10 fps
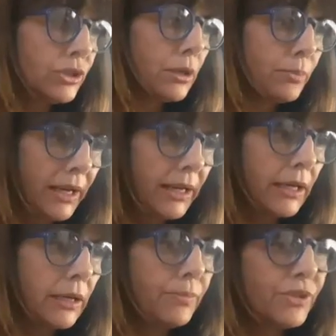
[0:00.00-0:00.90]

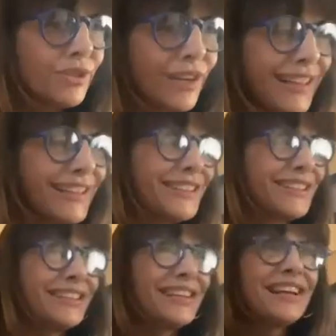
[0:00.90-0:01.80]
playing,
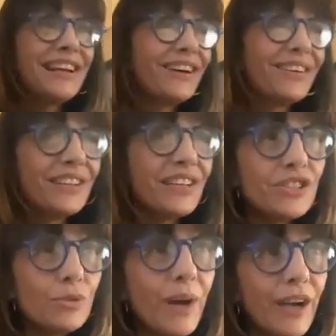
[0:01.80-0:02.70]
personality, all
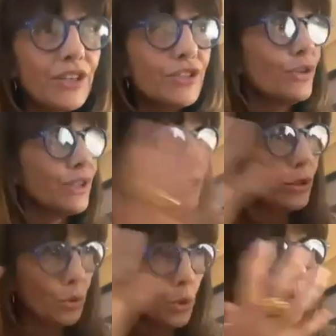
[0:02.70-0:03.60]
inspires you, and the
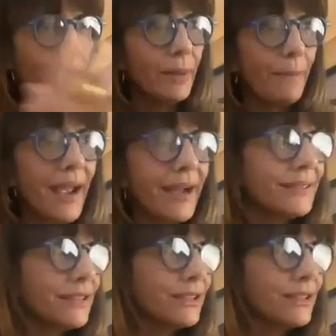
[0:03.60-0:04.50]
group, the band
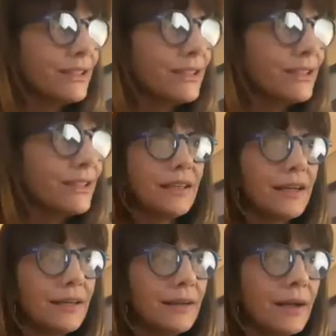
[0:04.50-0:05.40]
is fantastic,
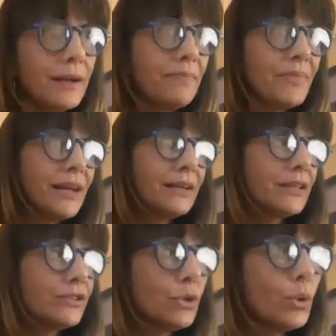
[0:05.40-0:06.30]
and they're
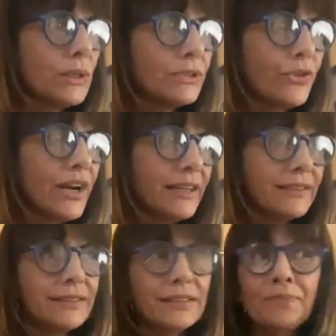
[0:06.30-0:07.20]
so well
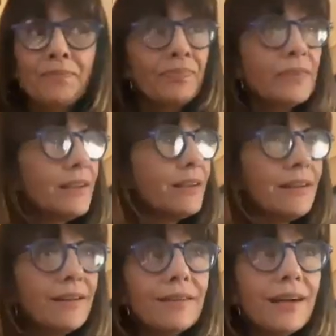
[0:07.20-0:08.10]
dressed.
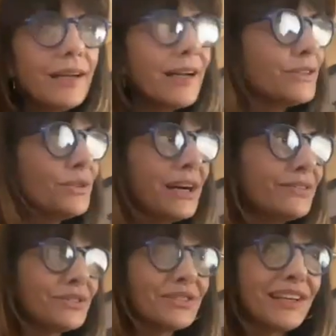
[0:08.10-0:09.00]
I do have
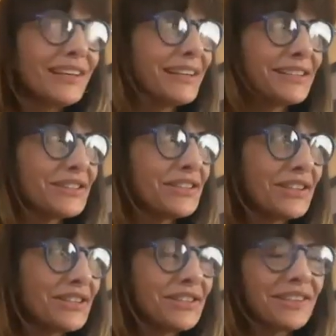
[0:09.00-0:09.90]
to say that
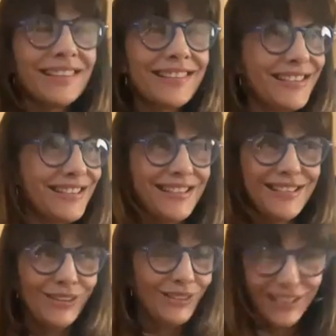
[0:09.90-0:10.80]
it's
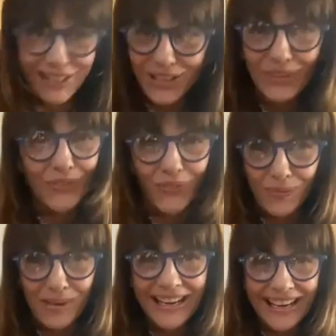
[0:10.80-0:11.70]
all a gift for
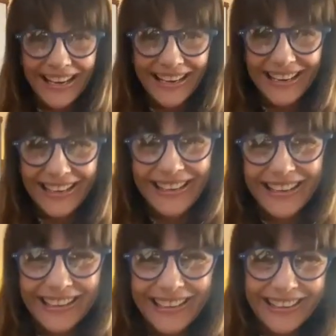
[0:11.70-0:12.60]
me.
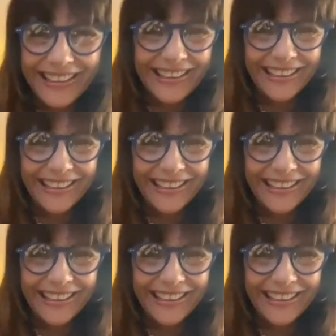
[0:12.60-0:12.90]
I